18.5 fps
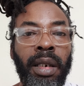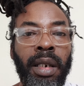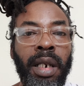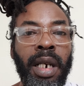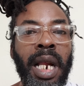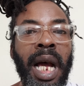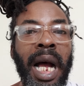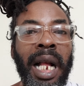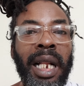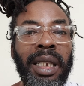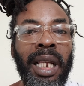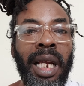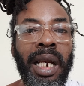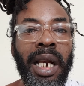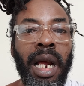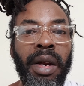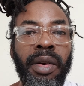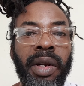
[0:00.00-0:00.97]

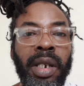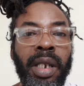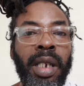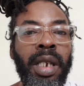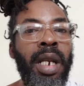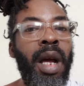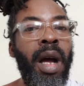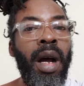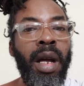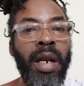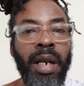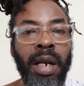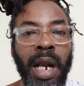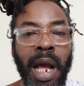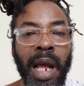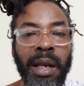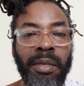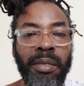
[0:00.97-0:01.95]
Dalton Harris, don't do
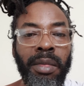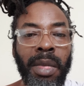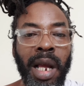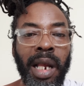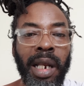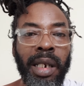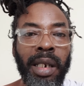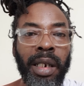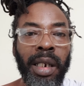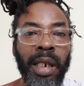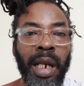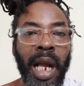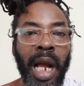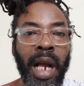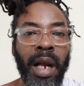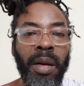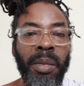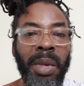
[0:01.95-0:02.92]
that, man.
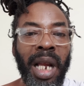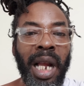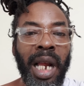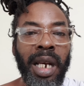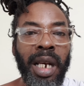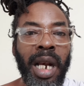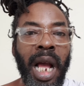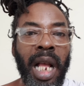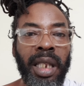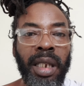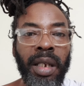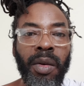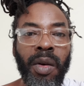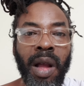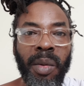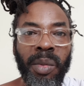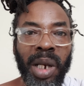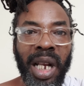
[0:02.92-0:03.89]
Cause come like a dot you
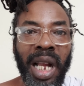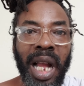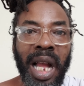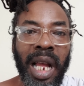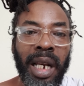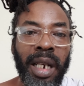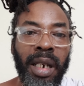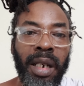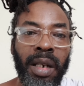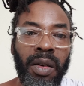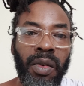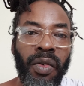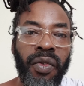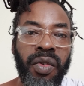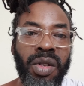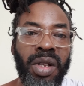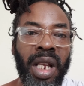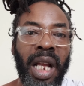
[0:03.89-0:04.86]
want me calling now,
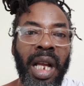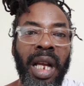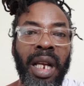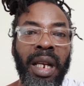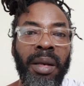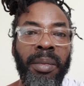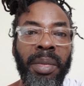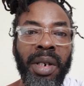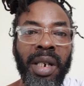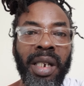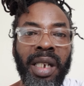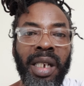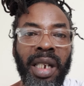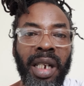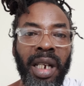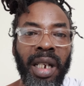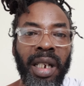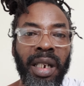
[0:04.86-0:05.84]
Foota hype. You know
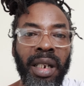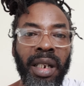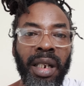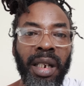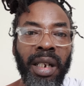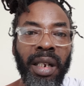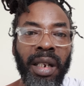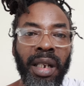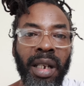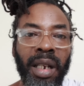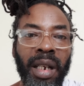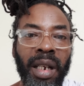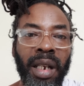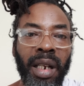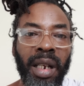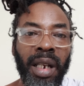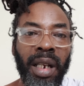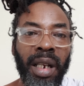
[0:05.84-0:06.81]
see?
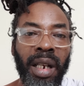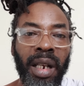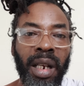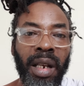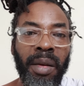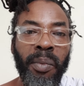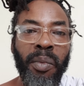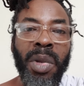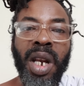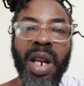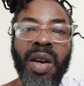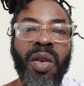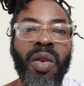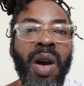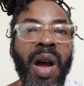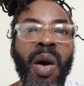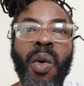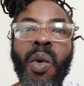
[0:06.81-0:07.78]
Me no
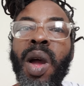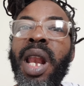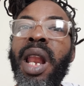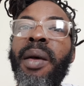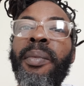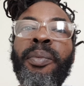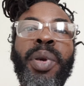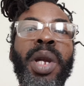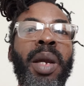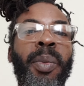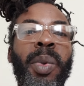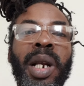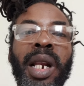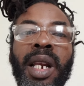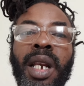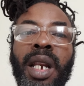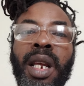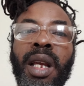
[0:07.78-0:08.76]
know where them
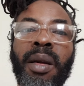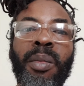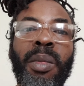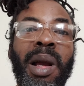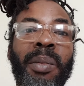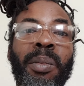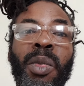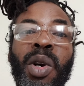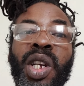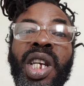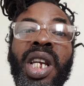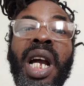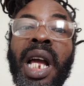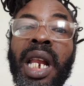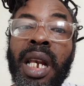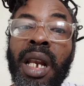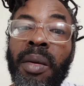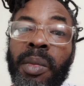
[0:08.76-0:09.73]
people are there, man, but you
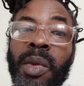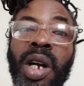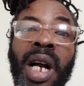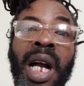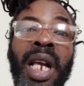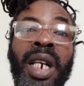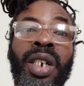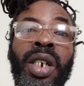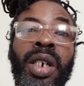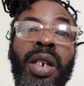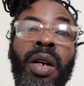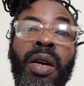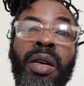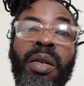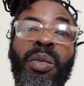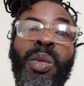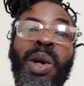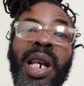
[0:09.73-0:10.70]
and them go ash it
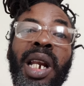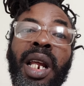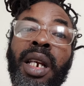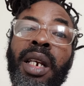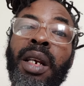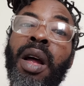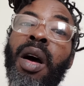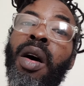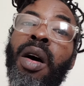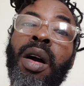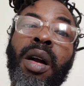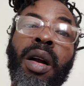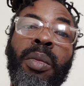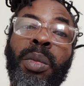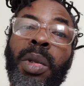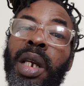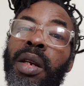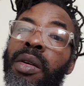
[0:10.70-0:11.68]
out, man, and dog
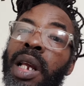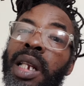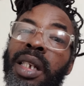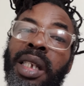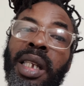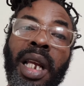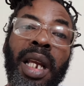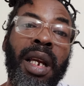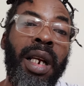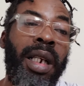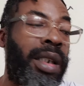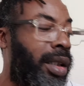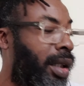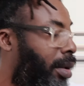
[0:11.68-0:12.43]
come give us your